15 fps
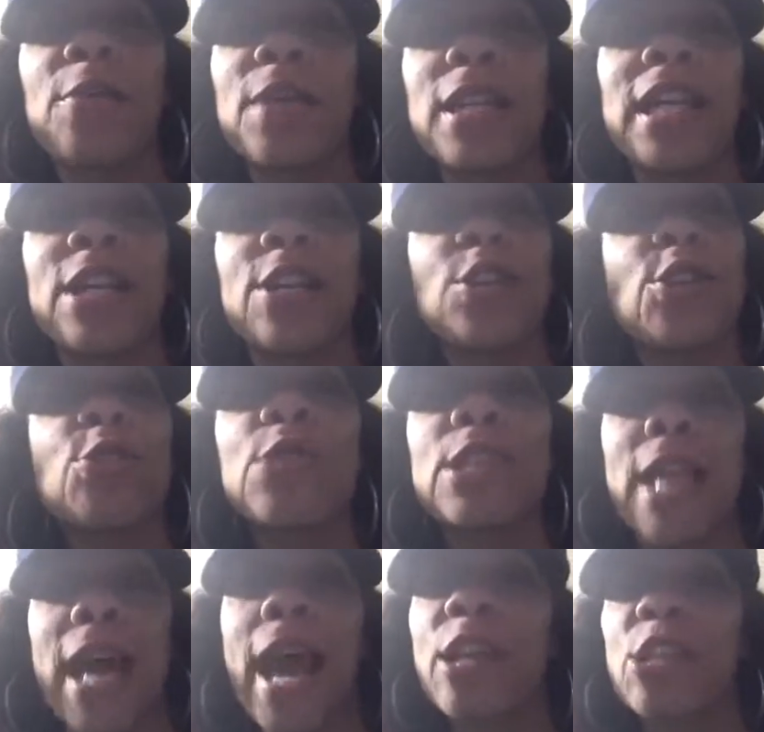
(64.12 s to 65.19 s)
don't need you
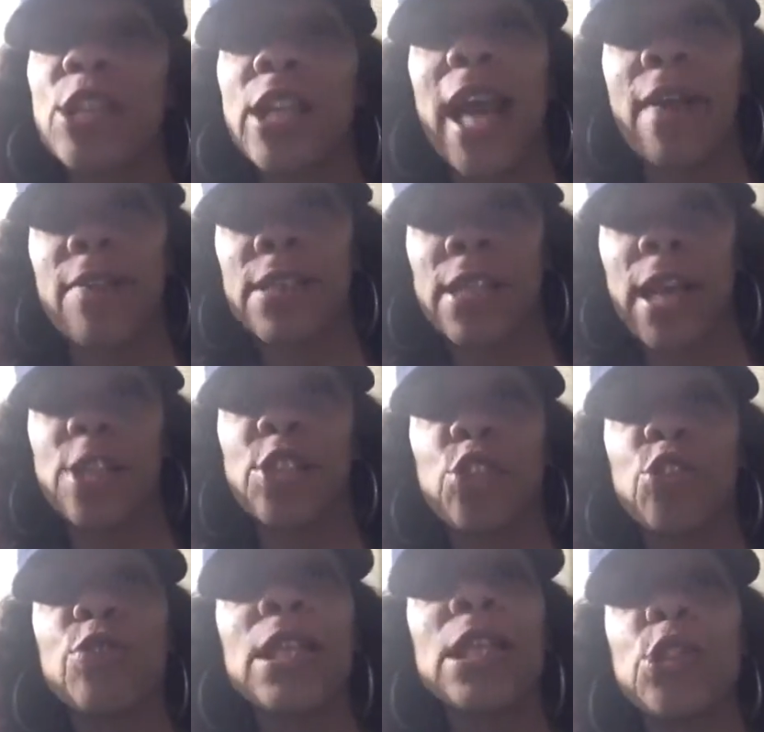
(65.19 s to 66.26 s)
to actually advertise.
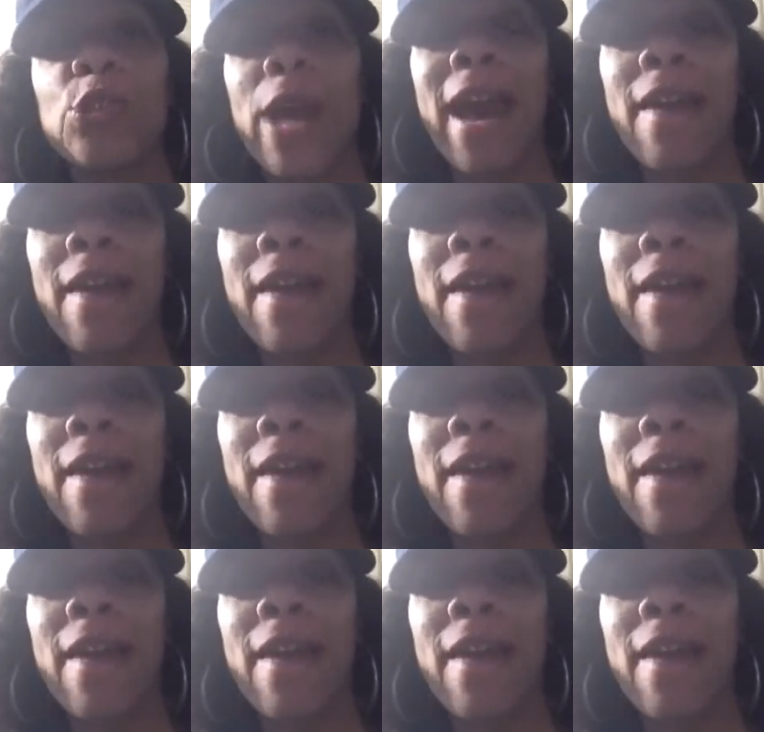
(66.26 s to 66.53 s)
You need to